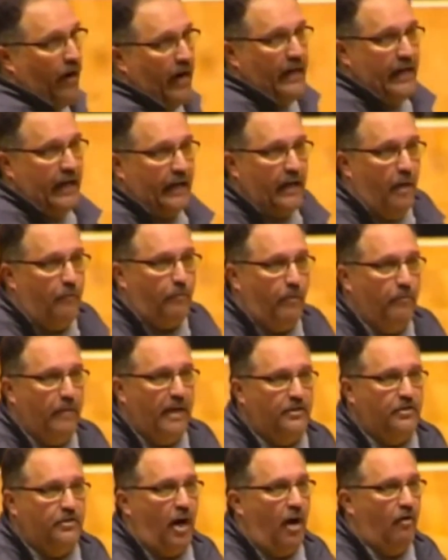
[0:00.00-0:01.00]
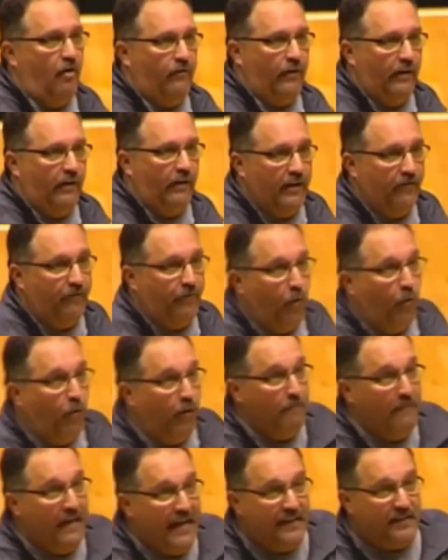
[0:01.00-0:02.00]
a couple minutes over, and if it were
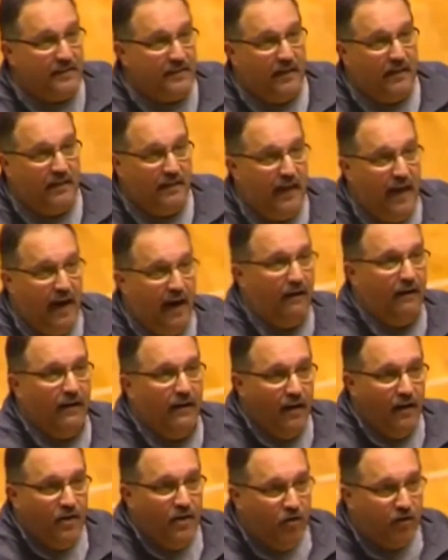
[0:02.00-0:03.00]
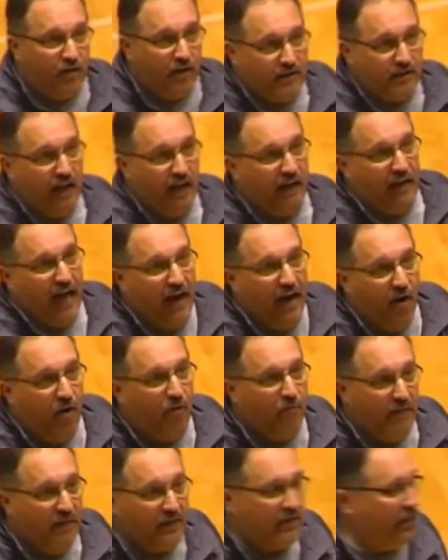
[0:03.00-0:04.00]
me sitting there, you can tell I
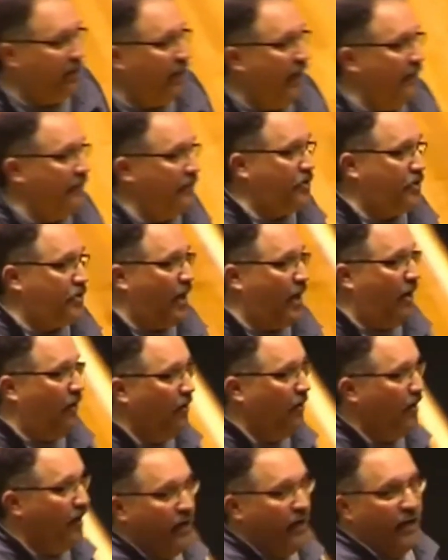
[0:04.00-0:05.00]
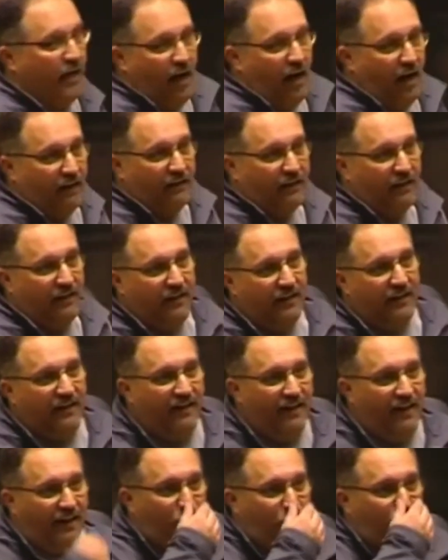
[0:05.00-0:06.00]
don't miss lunch, so I'll
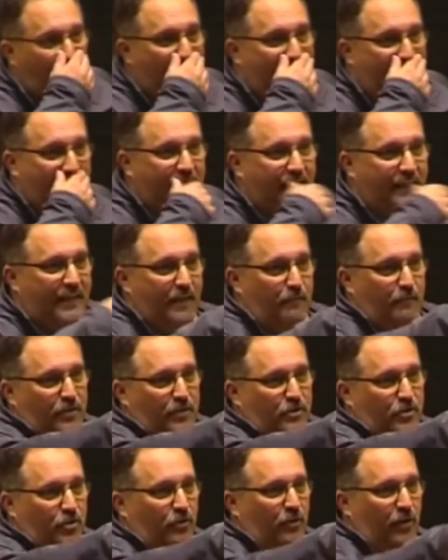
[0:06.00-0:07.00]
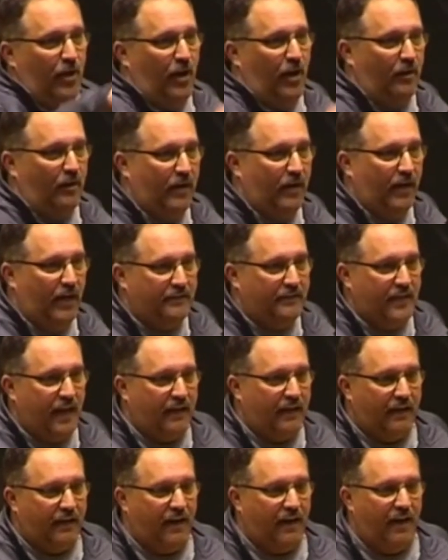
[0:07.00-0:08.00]
try not to keep you too long, but I'll
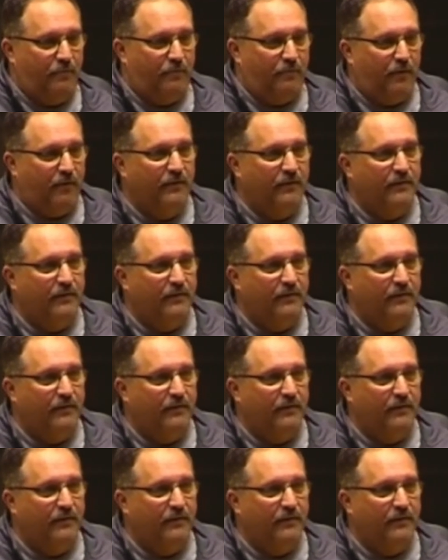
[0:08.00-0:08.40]
take a couple.